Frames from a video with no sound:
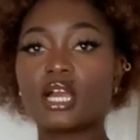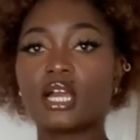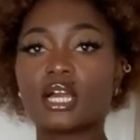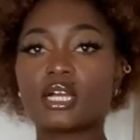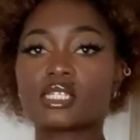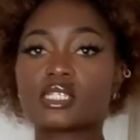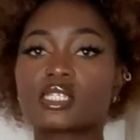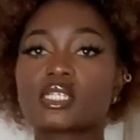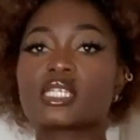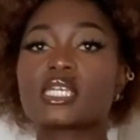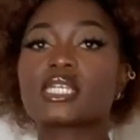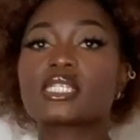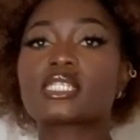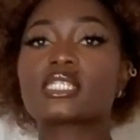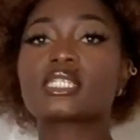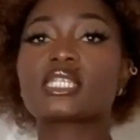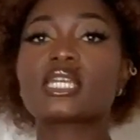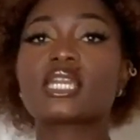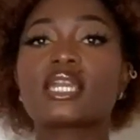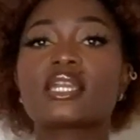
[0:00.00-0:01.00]
As you can
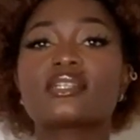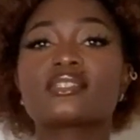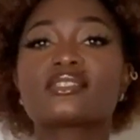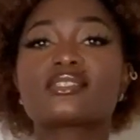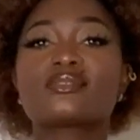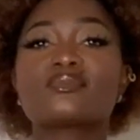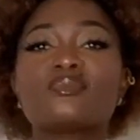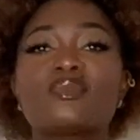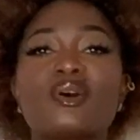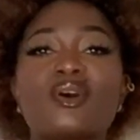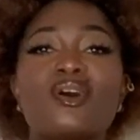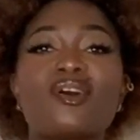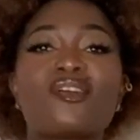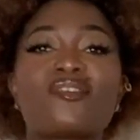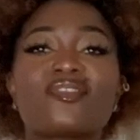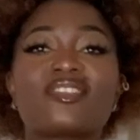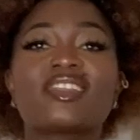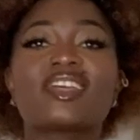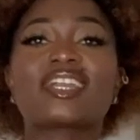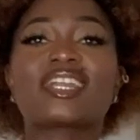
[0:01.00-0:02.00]
see, it's more
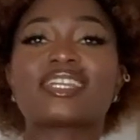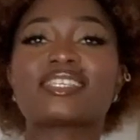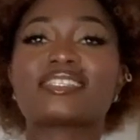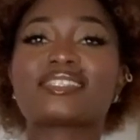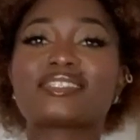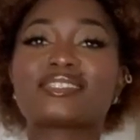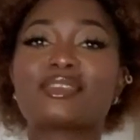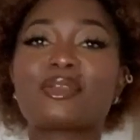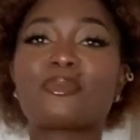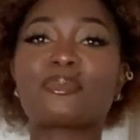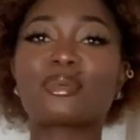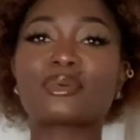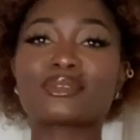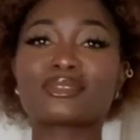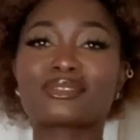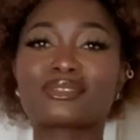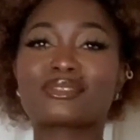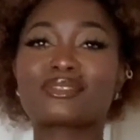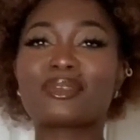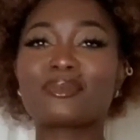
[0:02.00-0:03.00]
of like a
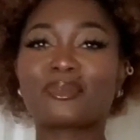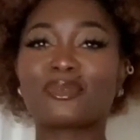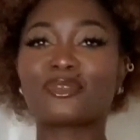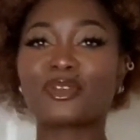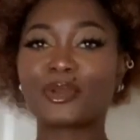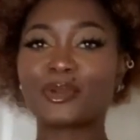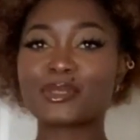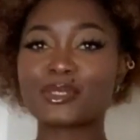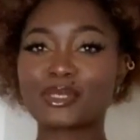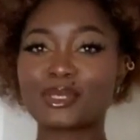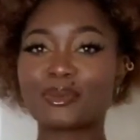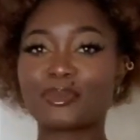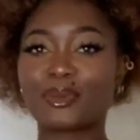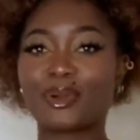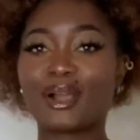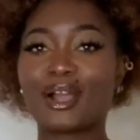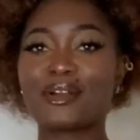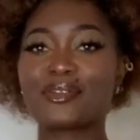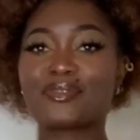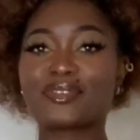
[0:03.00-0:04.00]
very simple
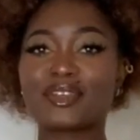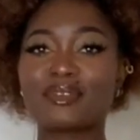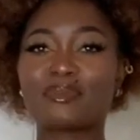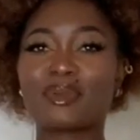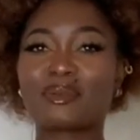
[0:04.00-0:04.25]
outfit.